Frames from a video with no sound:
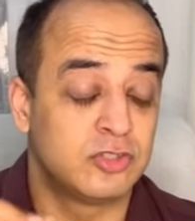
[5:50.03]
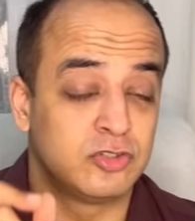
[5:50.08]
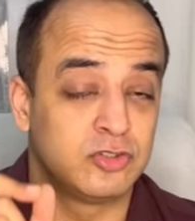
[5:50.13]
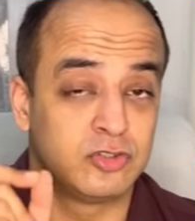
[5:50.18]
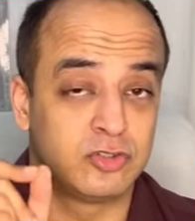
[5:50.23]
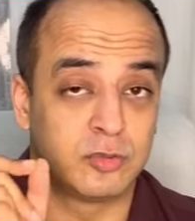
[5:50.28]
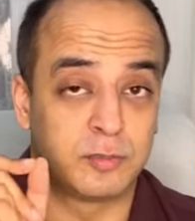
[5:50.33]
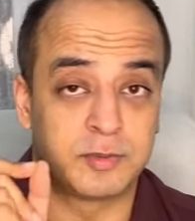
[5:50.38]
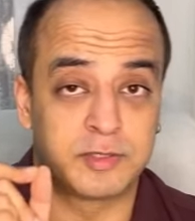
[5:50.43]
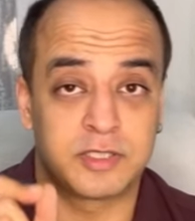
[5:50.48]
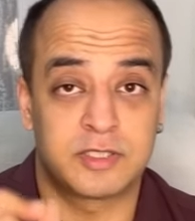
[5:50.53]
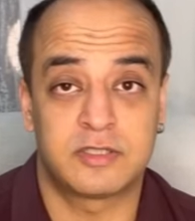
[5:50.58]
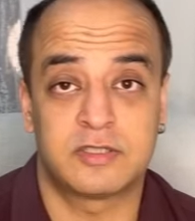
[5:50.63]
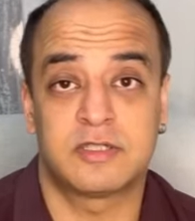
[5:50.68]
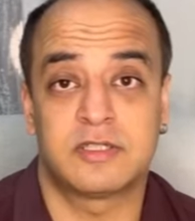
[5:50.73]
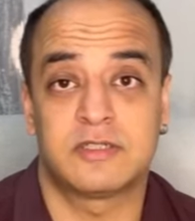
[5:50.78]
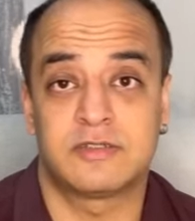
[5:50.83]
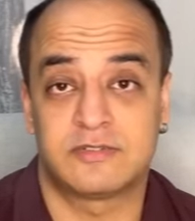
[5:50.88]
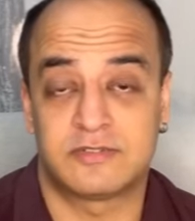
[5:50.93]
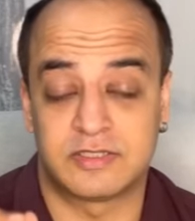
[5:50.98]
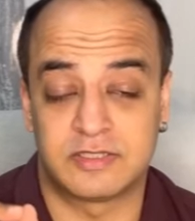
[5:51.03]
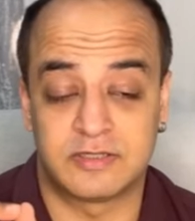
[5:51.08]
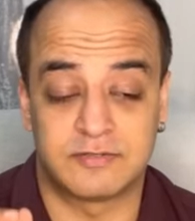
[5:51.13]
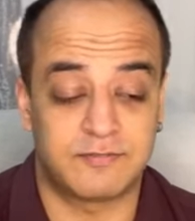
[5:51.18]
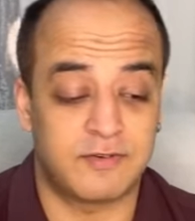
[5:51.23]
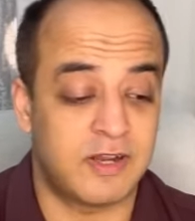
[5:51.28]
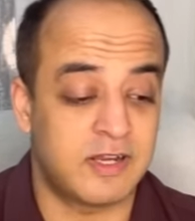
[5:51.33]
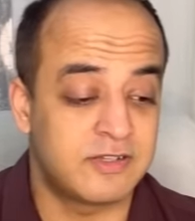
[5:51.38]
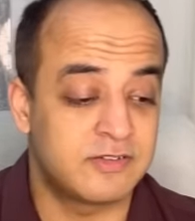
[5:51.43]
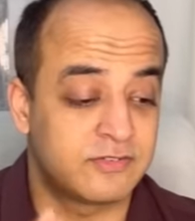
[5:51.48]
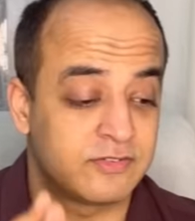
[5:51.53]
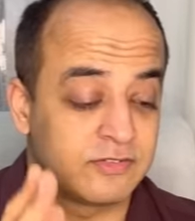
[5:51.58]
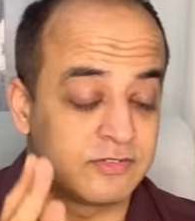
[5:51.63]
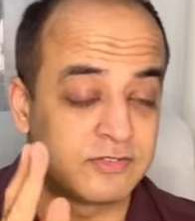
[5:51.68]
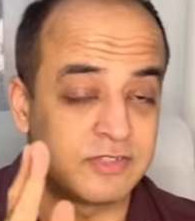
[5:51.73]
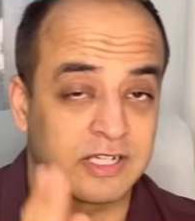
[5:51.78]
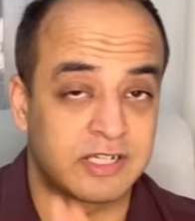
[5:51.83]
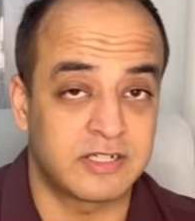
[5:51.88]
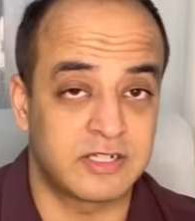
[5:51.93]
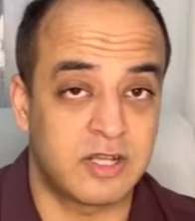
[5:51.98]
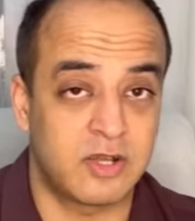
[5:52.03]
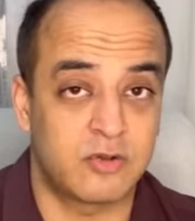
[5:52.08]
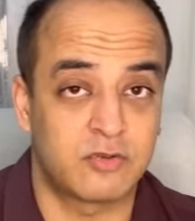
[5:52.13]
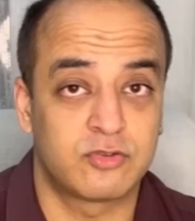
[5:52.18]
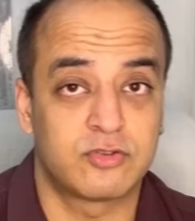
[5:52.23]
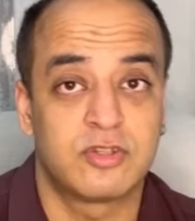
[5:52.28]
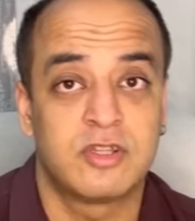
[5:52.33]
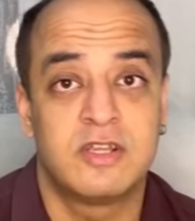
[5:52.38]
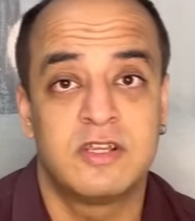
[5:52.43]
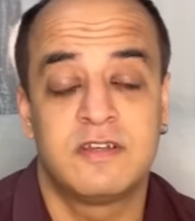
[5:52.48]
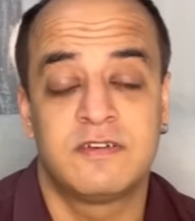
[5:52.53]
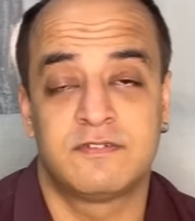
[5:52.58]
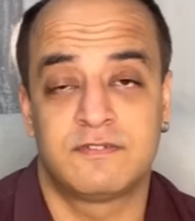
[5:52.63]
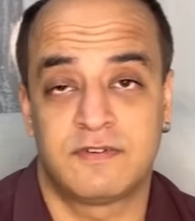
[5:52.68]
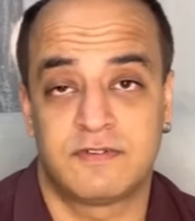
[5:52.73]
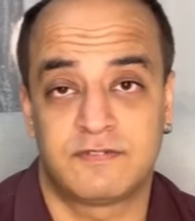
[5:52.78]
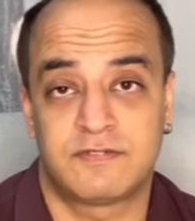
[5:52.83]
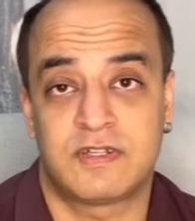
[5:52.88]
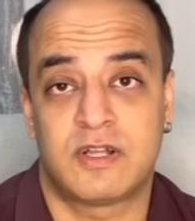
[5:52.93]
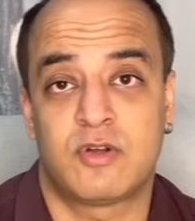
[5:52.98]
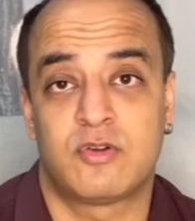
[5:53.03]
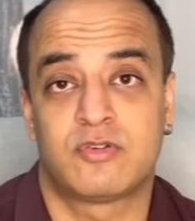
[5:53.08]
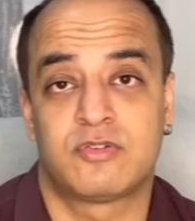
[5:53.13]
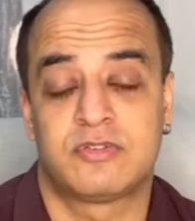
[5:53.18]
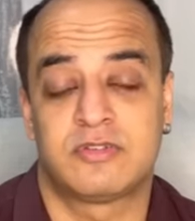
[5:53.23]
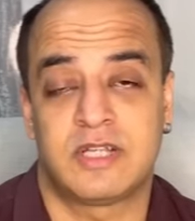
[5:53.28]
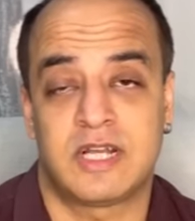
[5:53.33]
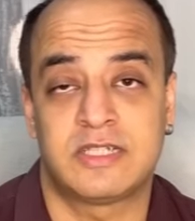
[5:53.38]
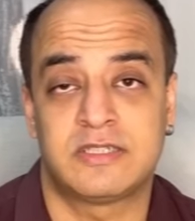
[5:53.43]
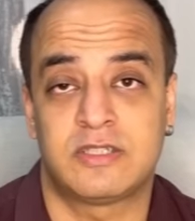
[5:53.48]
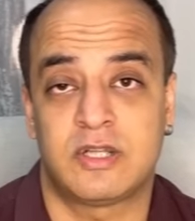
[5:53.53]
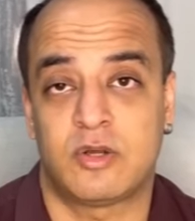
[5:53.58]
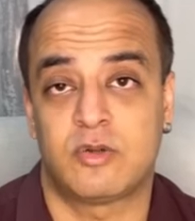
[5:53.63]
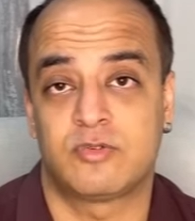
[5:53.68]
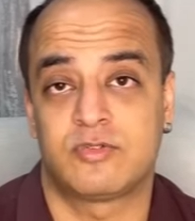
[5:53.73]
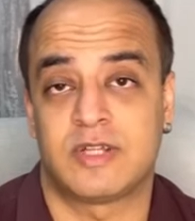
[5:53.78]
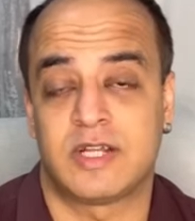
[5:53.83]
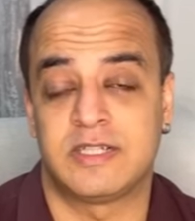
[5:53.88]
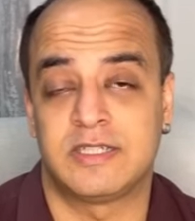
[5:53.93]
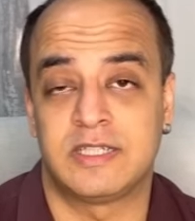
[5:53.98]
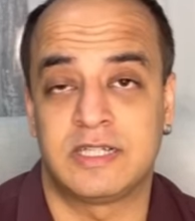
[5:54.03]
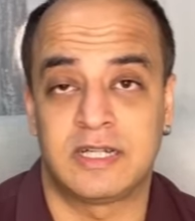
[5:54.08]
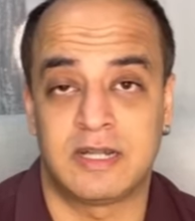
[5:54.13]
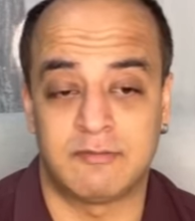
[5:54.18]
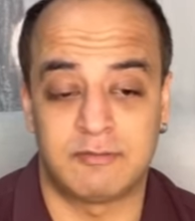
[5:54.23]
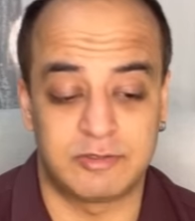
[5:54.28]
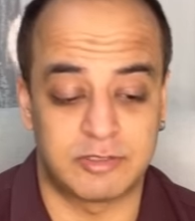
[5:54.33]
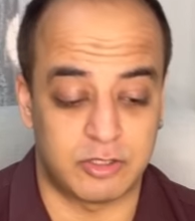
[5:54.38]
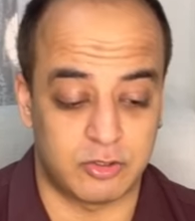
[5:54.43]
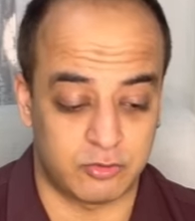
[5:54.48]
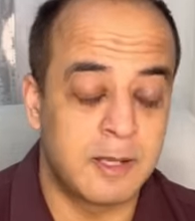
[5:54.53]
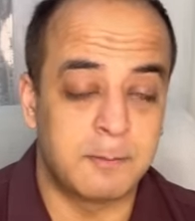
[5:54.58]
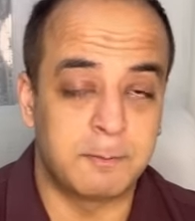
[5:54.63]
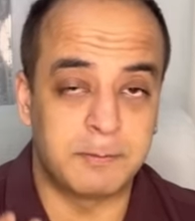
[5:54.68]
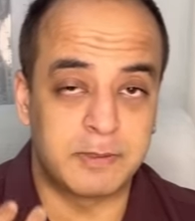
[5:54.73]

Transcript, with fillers: Jupiter signifies second house, fifth house, ninth house, and the eleventh house.